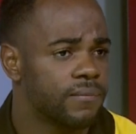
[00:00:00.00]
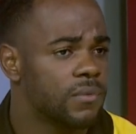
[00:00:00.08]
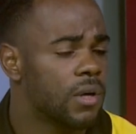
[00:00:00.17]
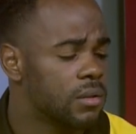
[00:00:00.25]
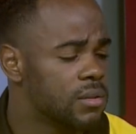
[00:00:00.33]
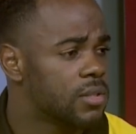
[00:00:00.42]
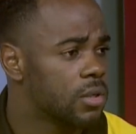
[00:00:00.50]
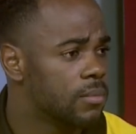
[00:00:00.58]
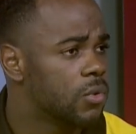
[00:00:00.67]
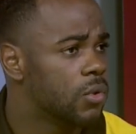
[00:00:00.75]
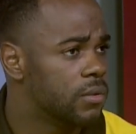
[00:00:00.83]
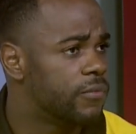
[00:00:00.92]
gotten
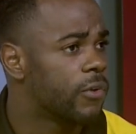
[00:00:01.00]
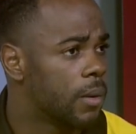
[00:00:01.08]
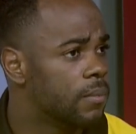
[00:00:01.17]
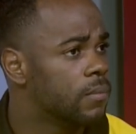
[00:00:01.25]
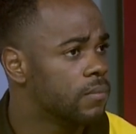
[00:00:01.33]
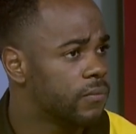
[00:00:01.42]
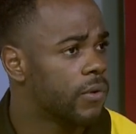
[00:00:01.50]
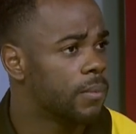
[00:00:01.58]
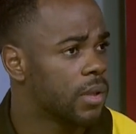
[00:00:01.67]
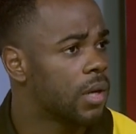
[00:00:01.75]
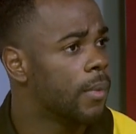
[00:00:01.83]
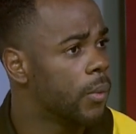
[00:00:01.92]
some good from
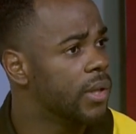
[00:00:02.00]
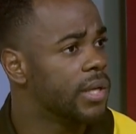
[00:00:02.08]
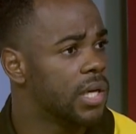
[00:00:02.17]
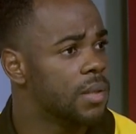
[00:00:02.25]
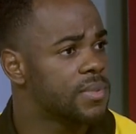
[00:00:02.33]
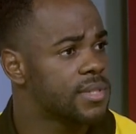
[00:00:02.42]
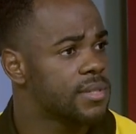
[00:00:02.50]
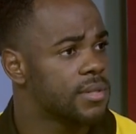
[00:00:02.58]
the Commonwealth Games.